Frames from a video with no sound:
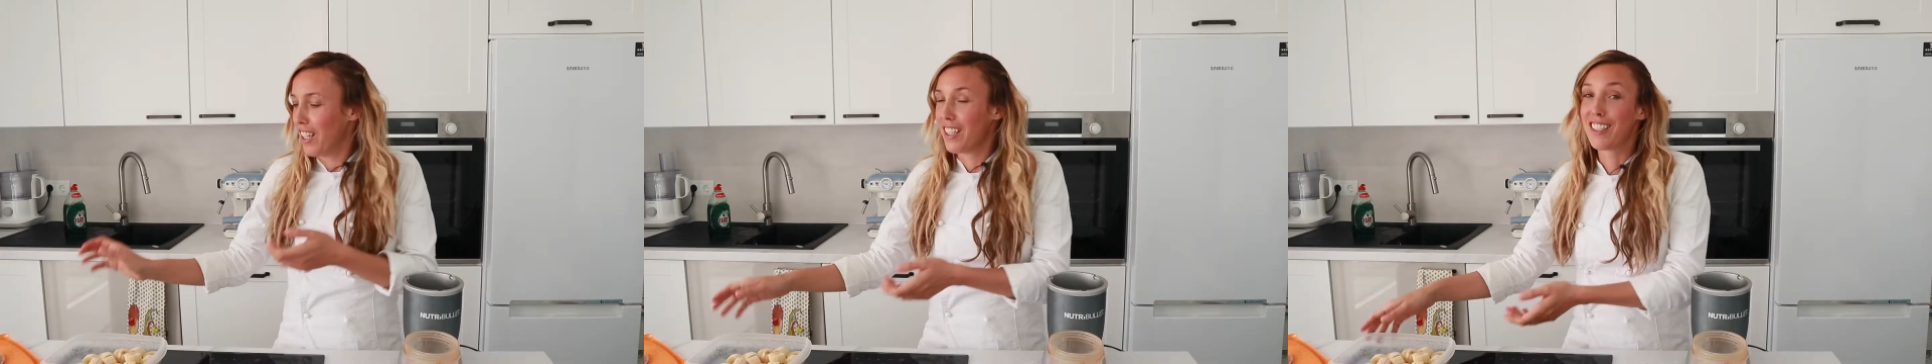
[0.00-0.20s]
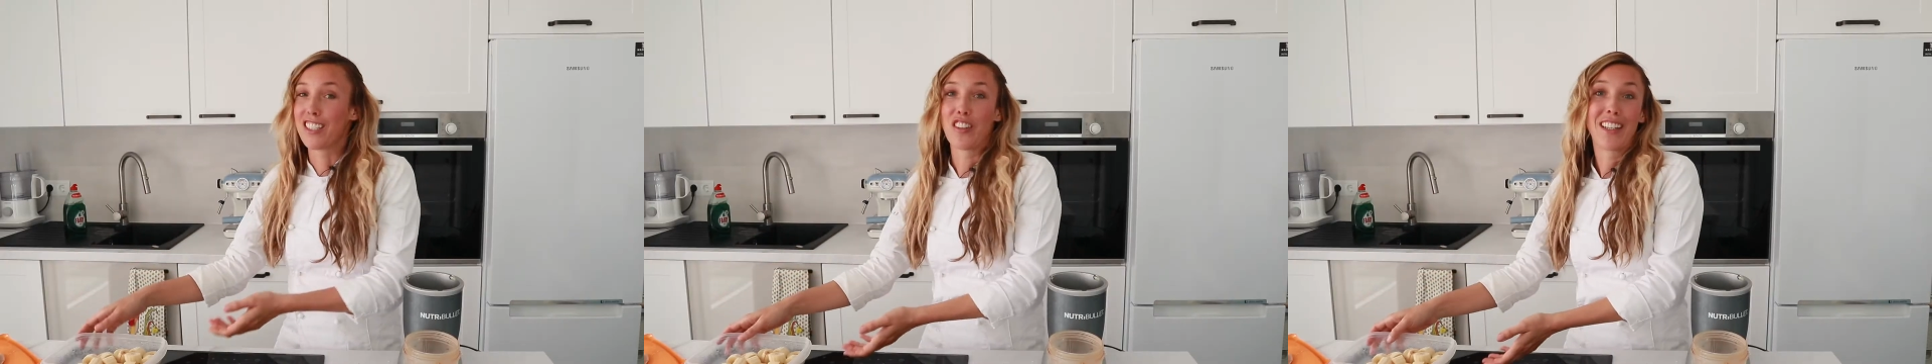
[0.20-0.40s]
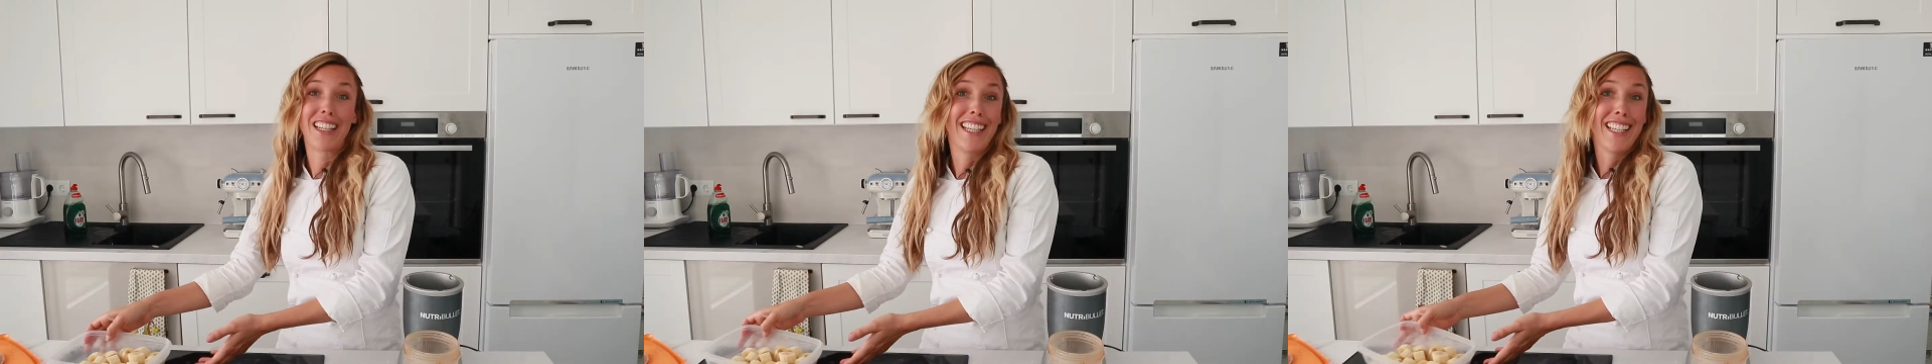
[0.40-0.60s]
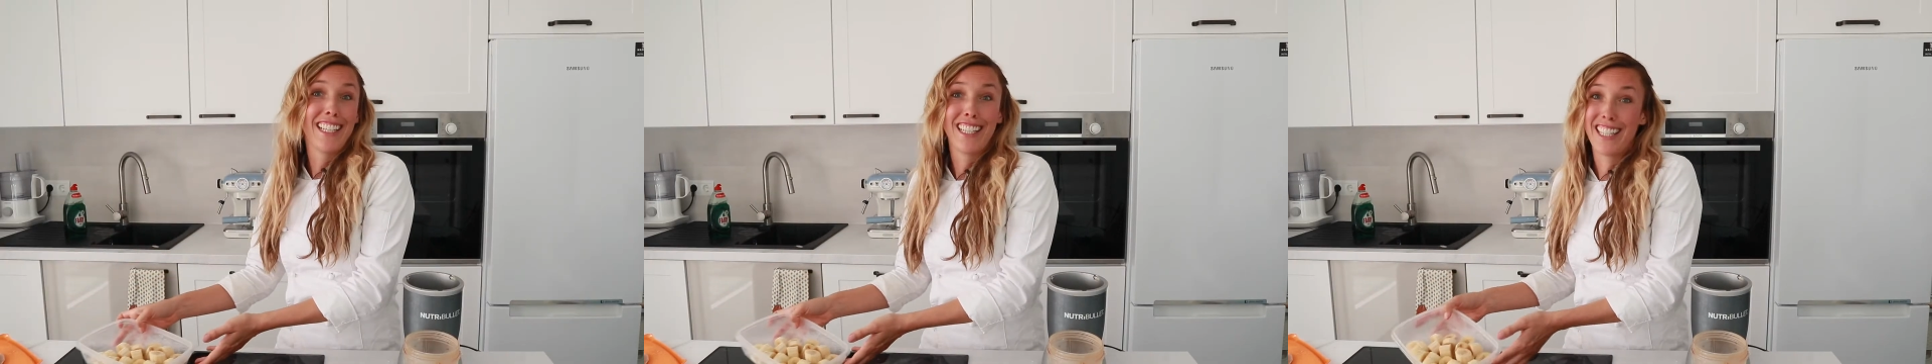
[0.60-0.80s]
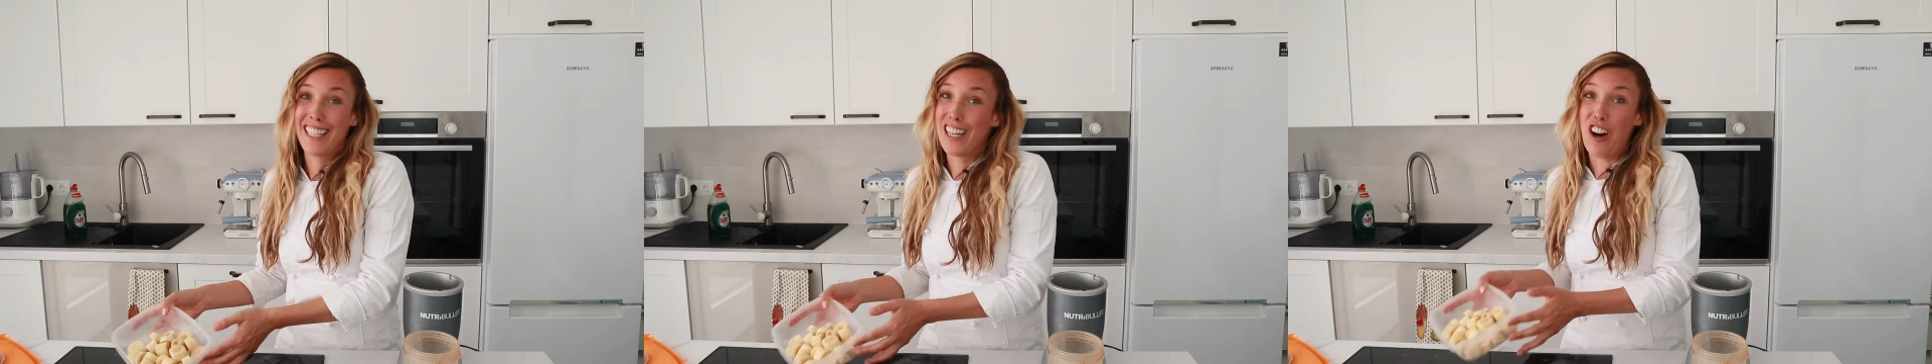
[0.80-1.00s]
So
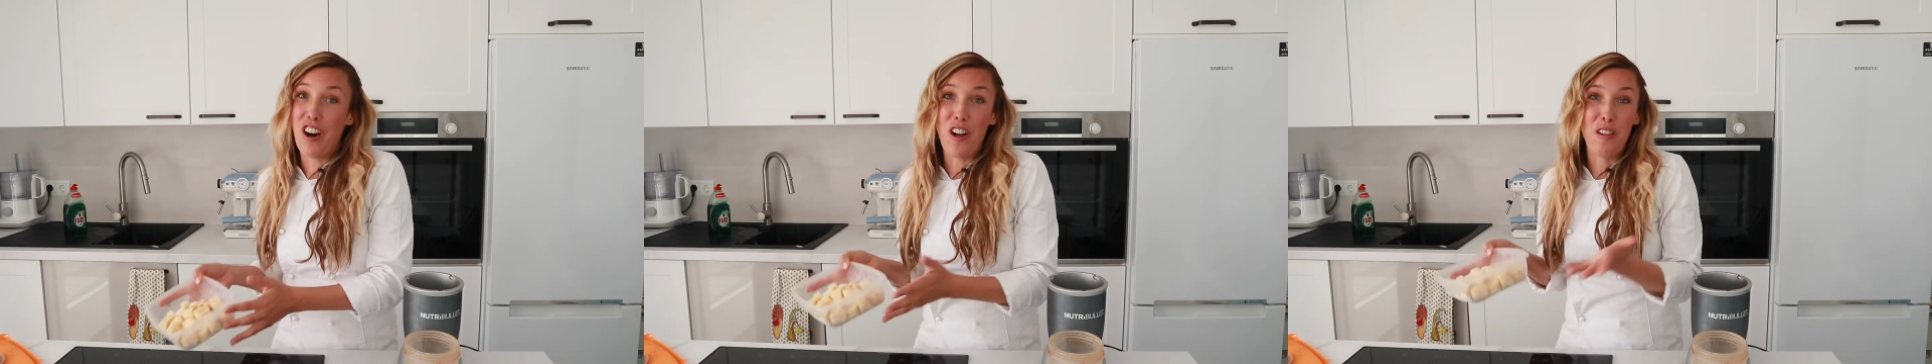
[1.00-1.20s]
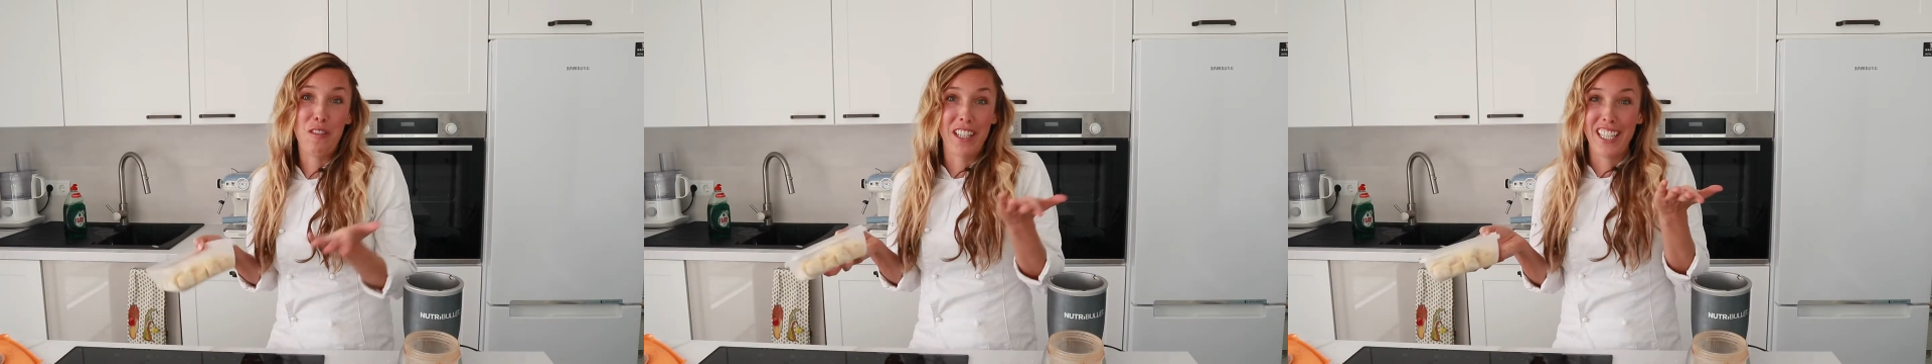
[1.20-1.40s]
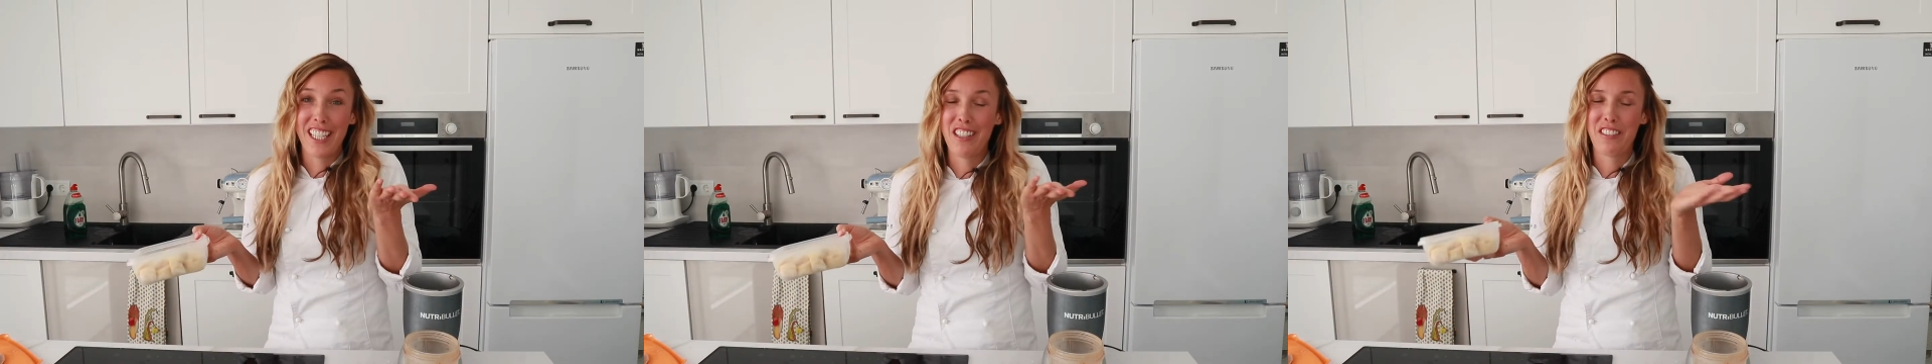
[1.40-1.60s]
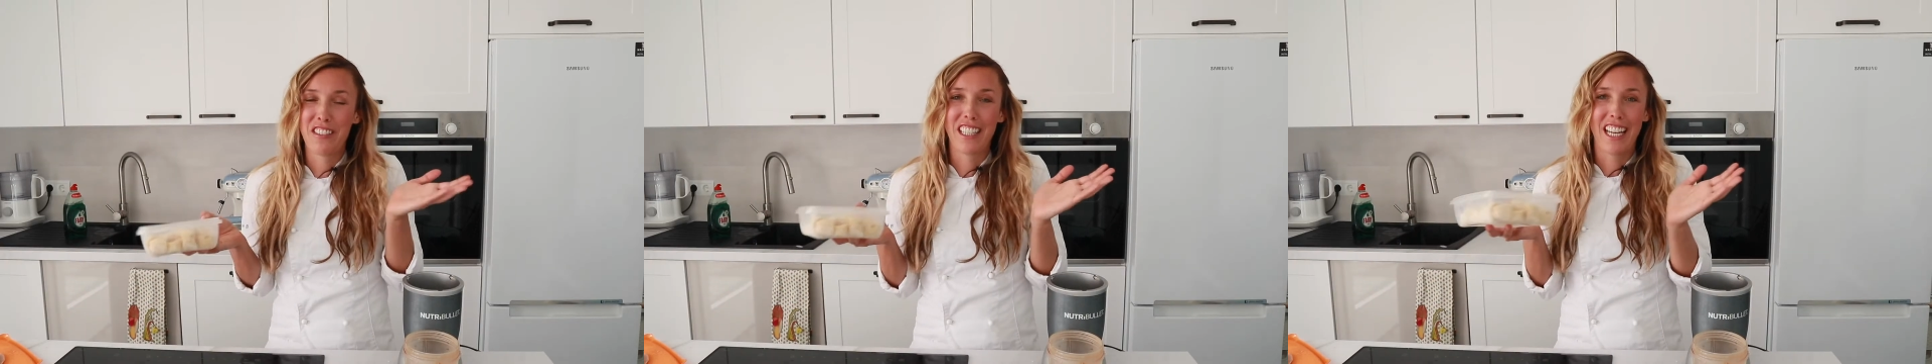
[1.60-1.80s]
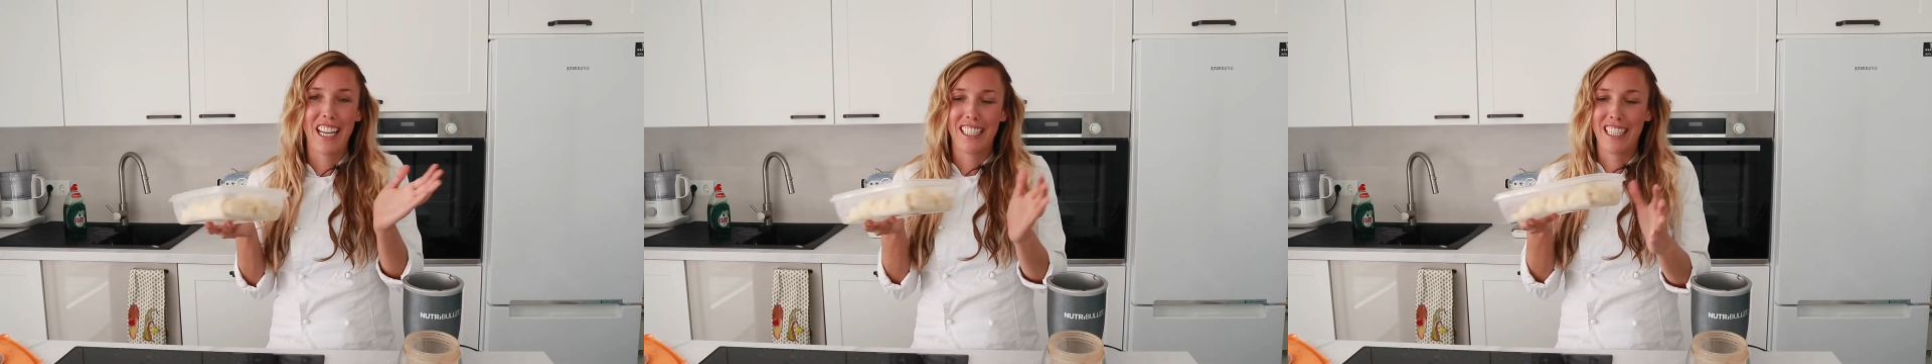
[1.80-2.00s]
clearly all we need for
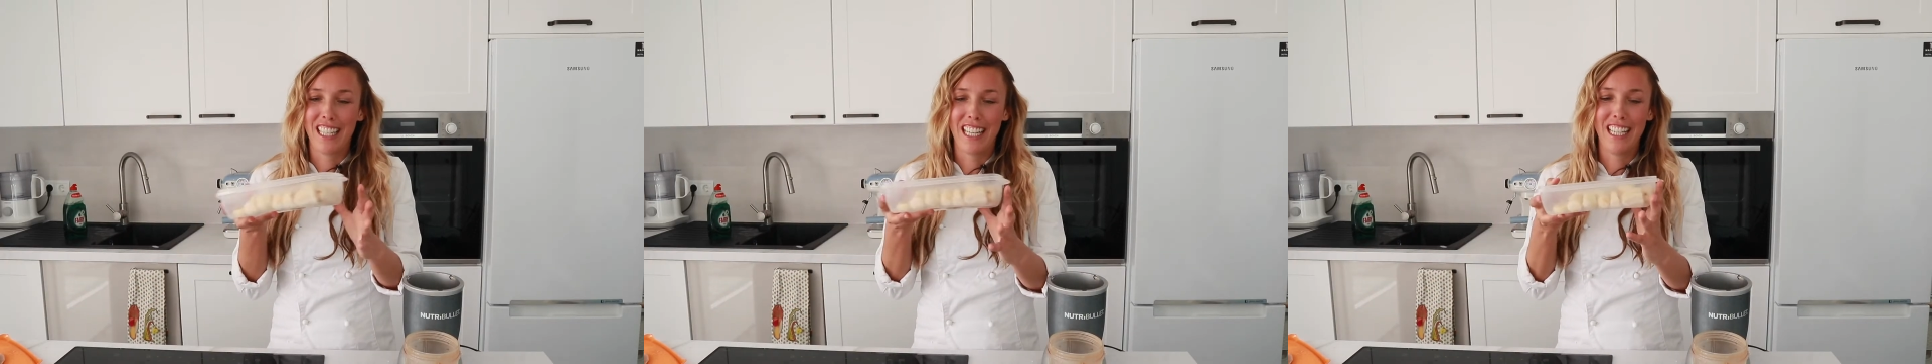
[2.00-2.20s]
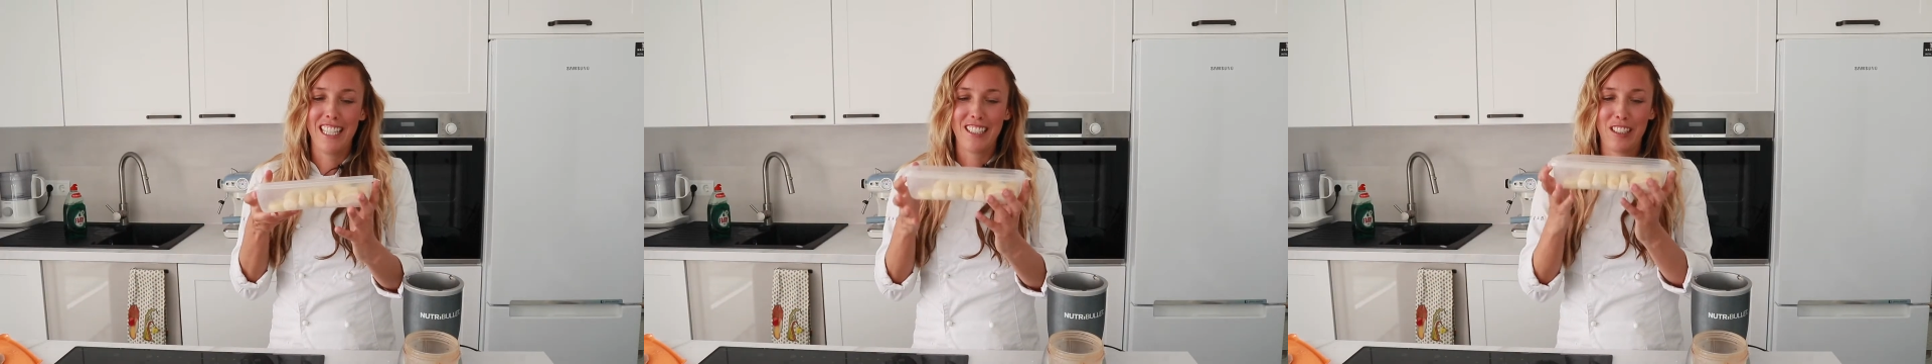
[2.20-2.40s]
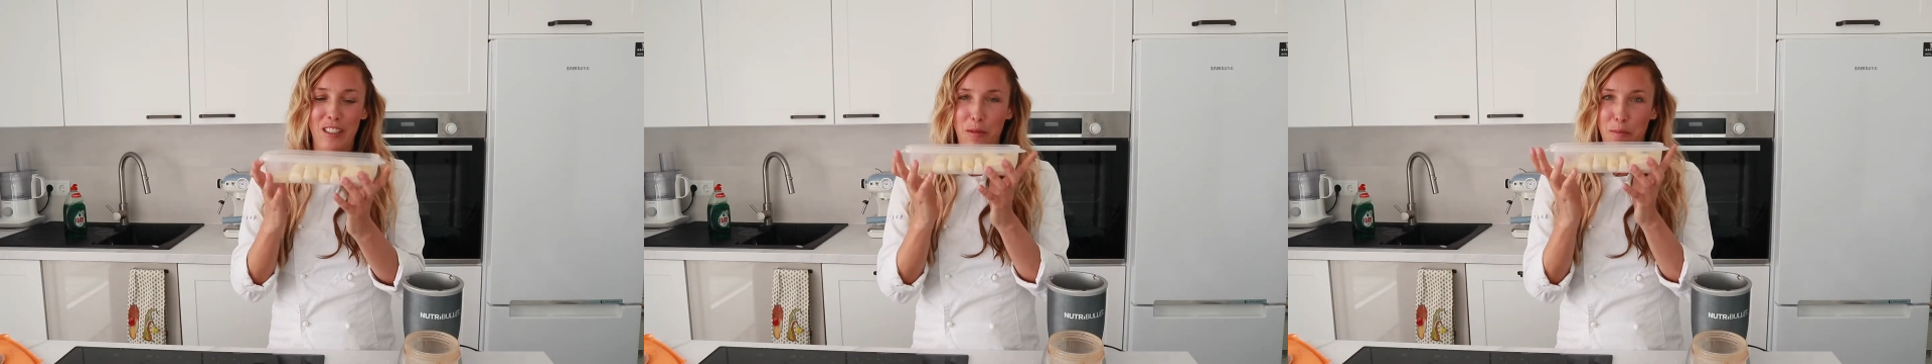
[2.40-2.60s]
that is